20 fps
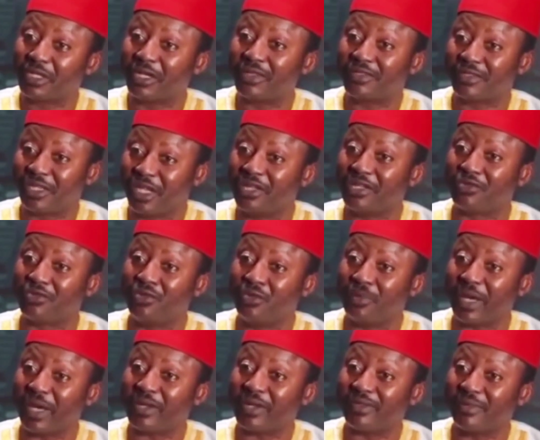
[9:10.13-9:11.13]
I can send it to
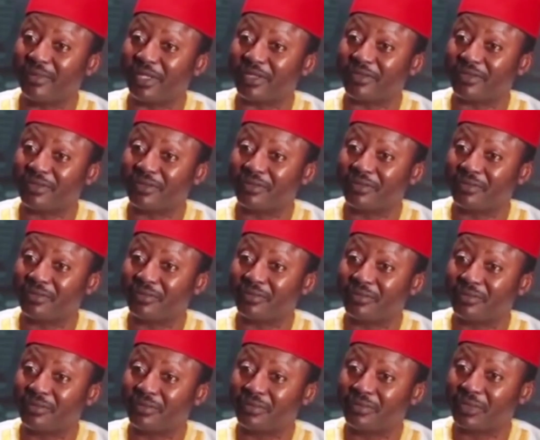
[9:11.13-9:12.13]
you by SMS.
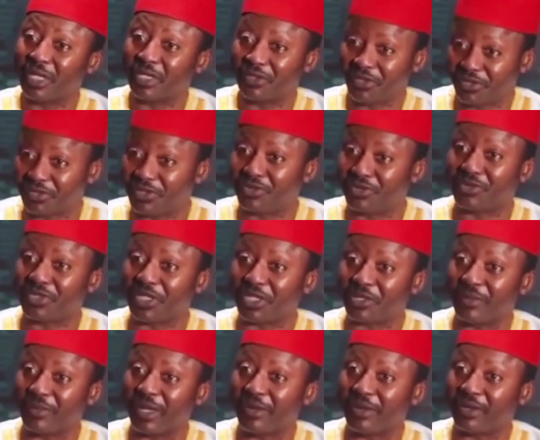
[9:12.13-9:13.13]
I just need to
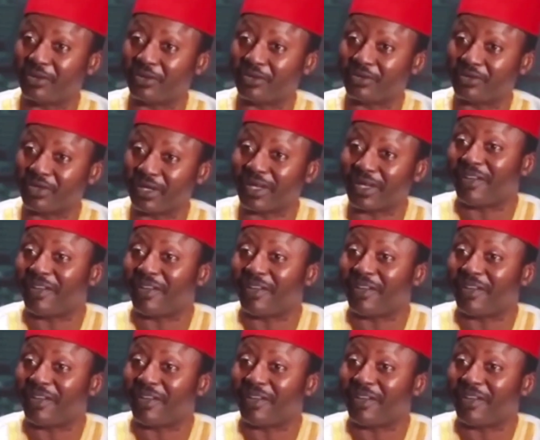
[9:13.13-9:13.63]
check my records.